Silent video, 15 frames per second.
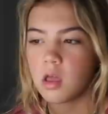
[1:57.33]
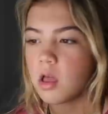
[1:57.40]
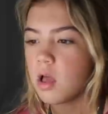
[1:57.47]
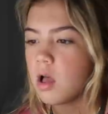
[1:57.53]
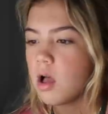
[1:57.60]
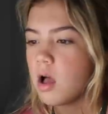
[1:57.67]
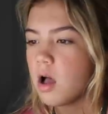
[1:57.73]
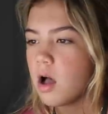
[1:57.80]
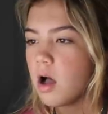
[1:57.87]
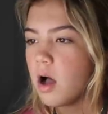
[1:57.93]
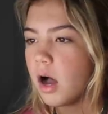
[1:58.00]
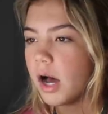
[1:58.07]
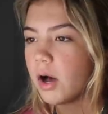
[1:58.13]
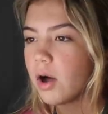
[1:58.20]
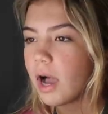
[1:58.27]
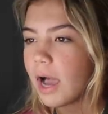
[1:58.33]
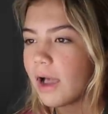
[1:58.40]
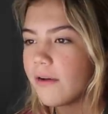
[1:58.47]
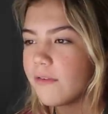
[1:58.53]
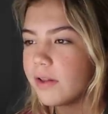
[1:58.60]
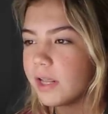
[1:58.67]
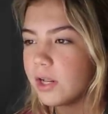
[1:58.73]
I don't
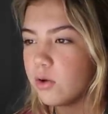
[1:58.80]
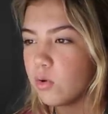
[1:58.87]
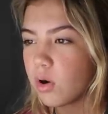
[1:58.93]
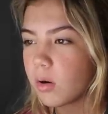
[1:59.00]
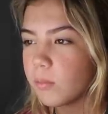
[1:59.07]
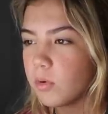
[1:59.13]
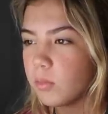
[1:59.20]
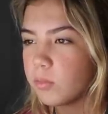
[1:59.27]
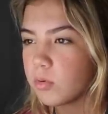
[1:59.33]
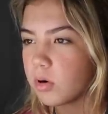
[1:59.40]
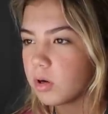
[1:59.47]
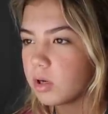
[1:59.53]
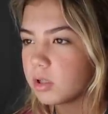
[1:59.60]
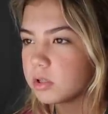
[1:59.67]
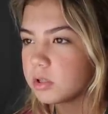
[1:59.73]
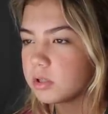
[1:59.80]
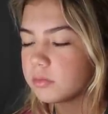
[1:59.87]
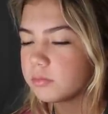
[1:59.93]
have any normal bras.